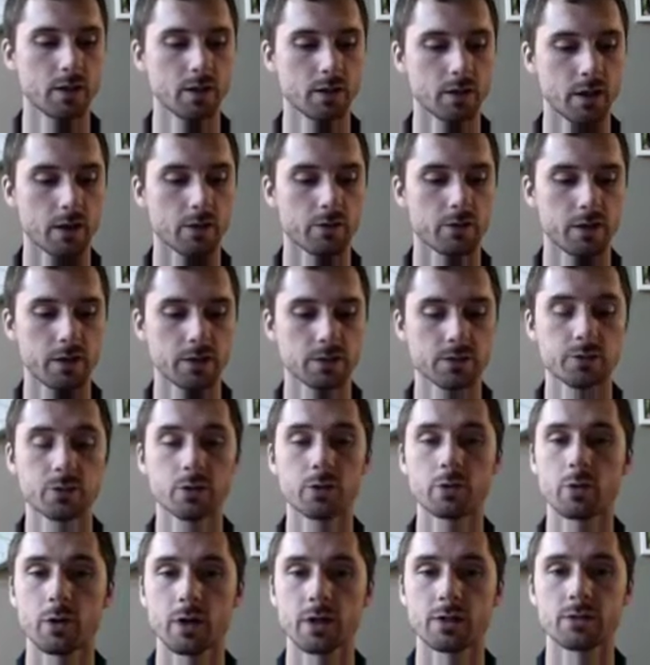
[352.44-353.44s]
Now these two
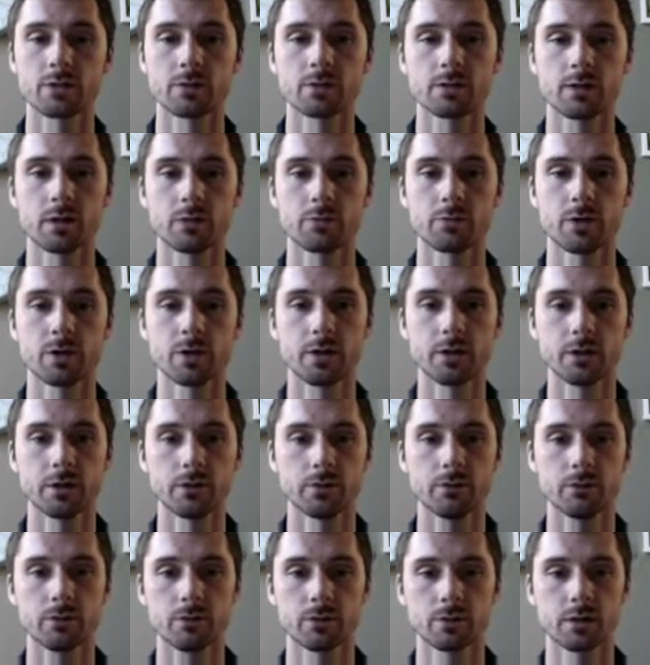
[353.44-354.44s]
equations I'm going to
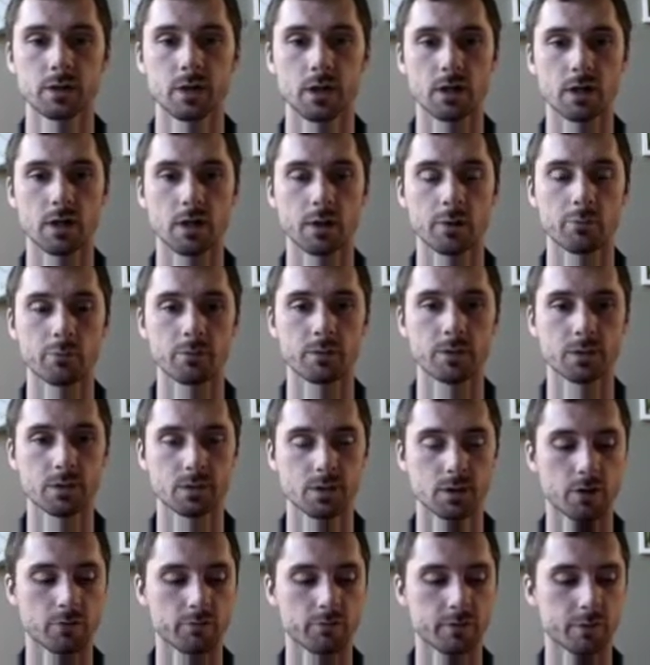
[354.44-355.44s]
use to
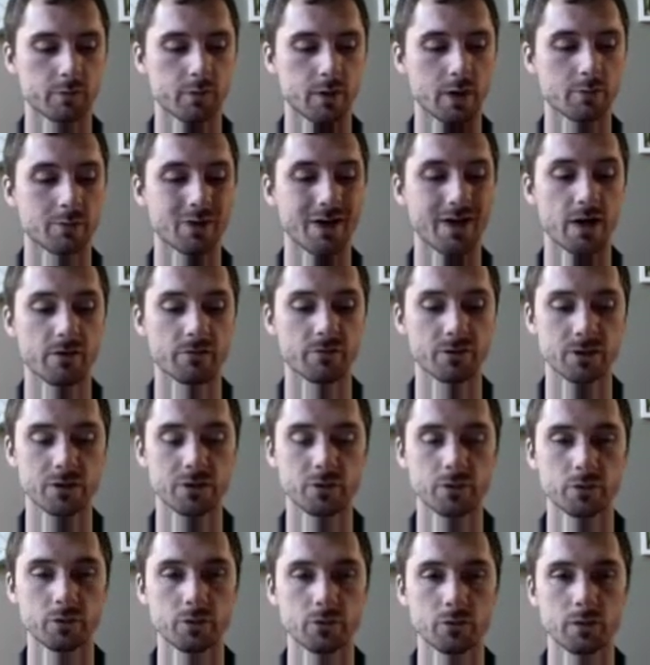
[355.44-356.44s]
solve my problem. I have
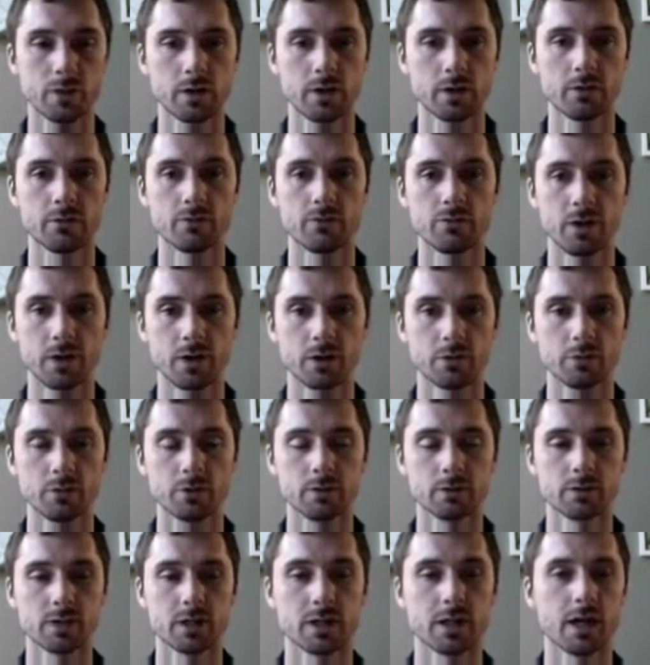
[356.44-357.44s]
2
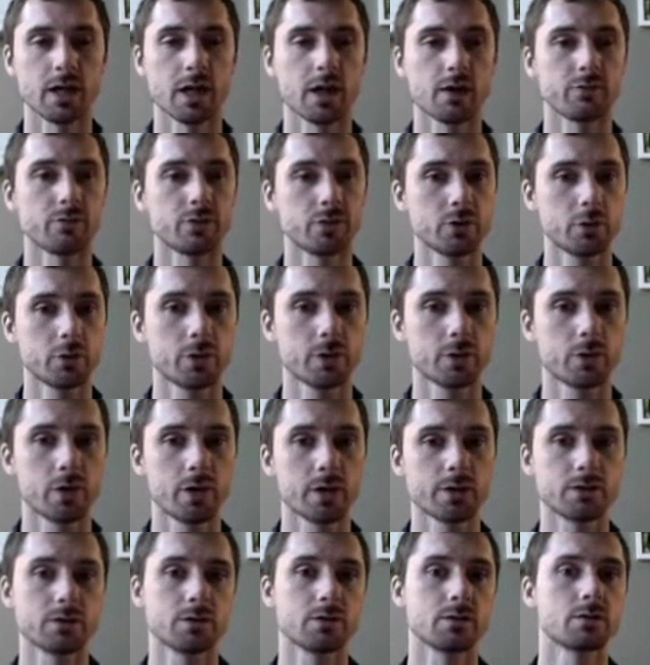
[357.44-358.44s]
variables and I have 2
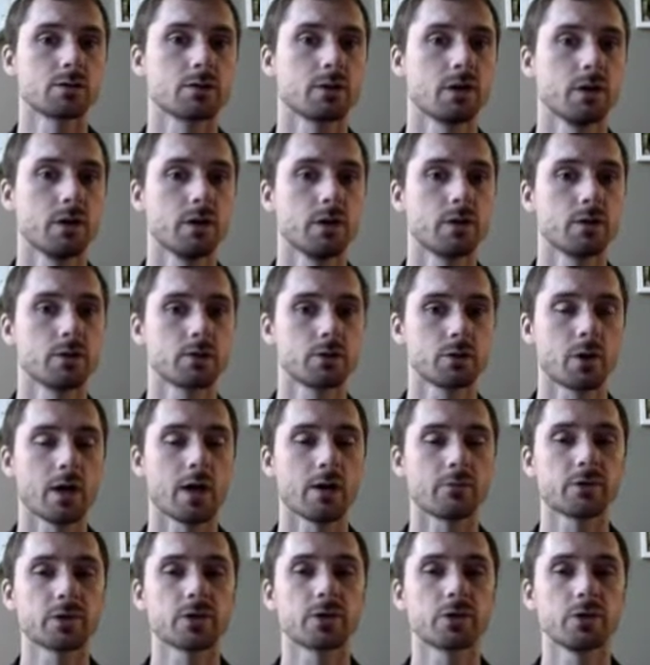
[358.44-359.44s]
equations, so I
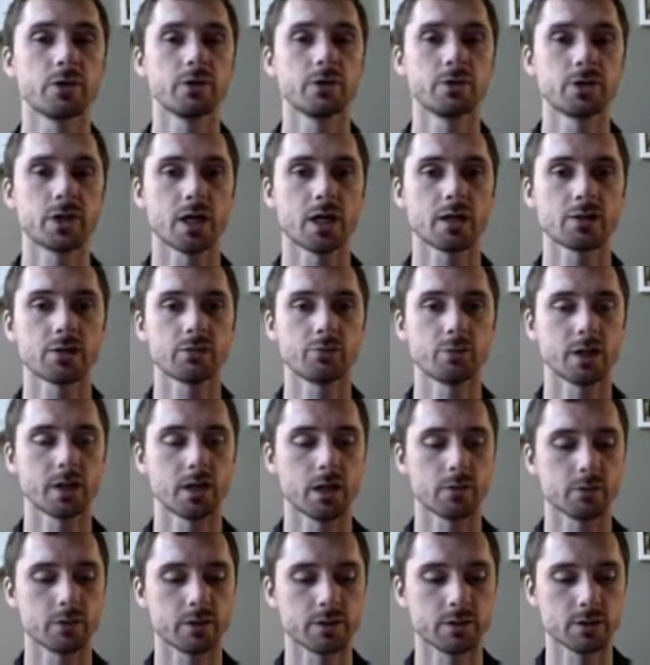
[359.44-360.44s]
have a good chance of being
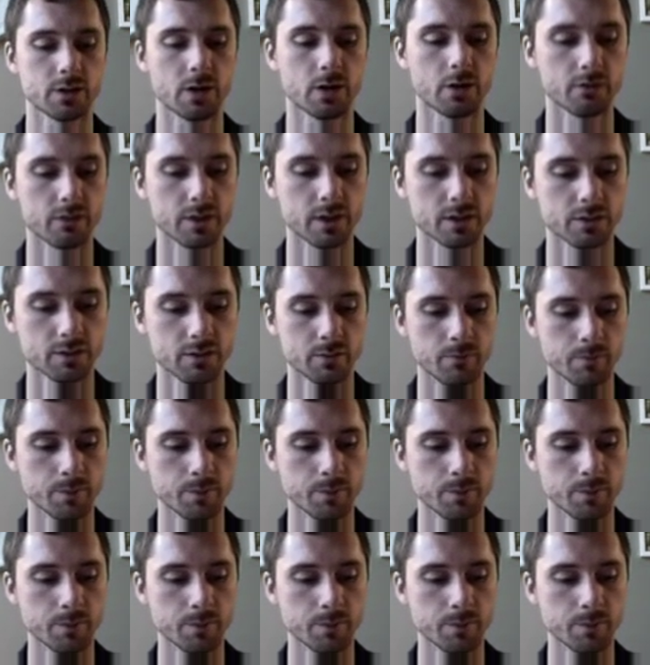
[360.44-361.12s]
able to solve this.